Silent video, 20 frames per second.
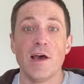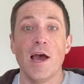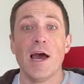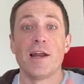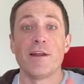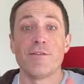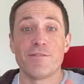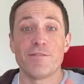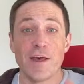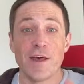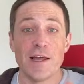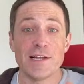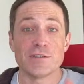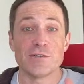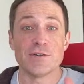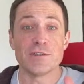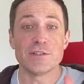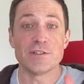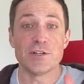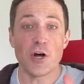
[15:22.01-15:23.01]
And if the answer
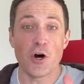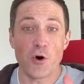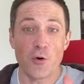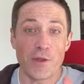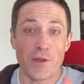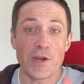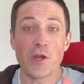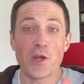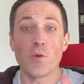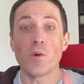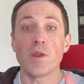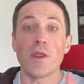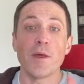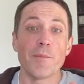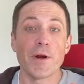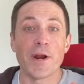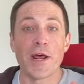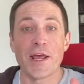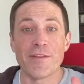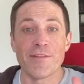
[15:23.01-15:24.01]
is no, then you
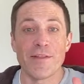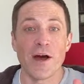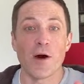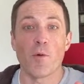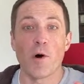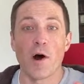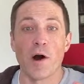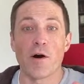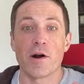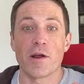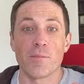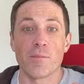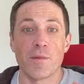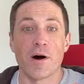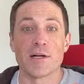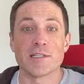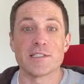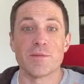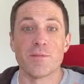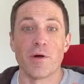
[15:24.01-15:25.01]
eliminate that wiring
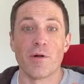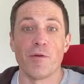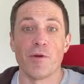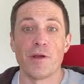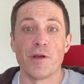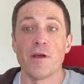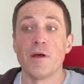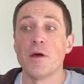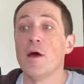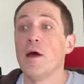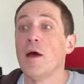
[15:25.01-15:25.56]
possibility.